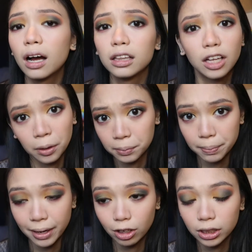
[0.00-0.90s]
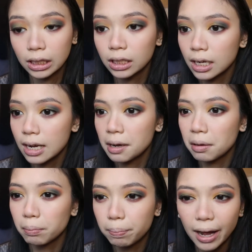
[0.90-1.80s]
alarmed about.
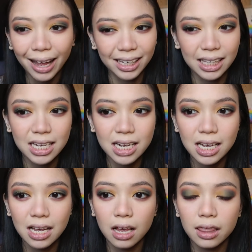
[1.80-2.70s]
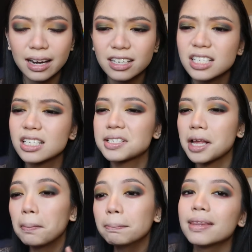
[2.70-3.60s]
But there's
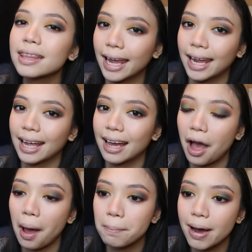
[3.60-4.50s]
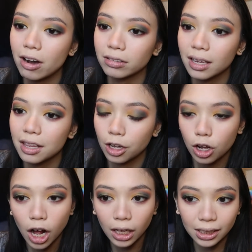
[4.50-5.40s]
something about the
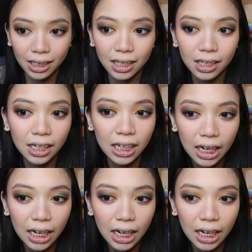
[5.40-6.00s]
color.